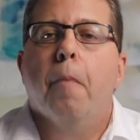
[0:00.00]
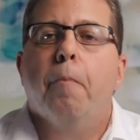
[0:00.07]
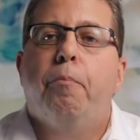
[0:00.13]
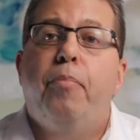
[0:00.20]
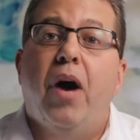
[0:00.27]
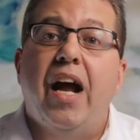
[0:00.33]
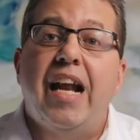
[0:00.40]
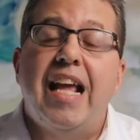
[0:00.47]

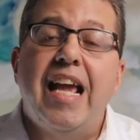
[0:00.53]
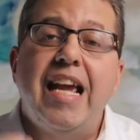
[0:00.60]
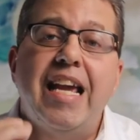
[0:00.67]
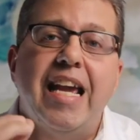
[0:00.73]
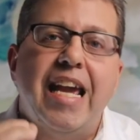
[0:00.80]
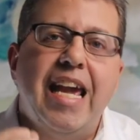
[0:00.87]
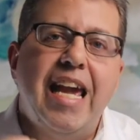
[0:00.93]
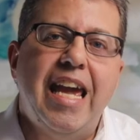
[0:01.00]
but
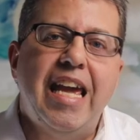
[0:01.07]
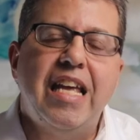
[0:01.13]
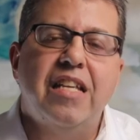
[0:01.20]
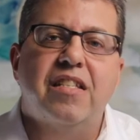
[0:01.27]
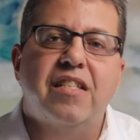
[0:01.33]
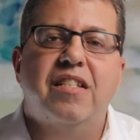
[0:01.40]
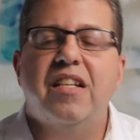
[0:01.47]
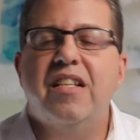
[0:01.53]
he
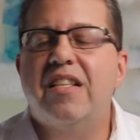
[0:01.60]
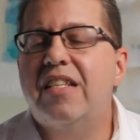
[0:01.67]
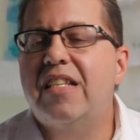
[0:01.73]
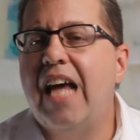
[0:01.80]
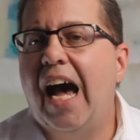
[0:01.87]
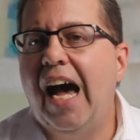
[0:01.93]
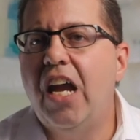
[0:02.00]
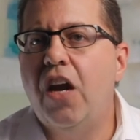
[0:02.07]
is
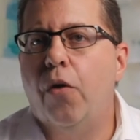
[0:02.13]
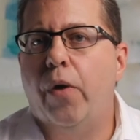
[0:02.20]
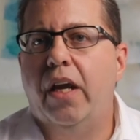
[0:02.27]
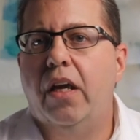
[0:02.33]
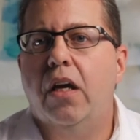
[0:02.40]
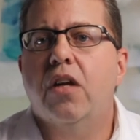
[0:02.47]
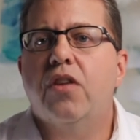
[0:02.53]
desiring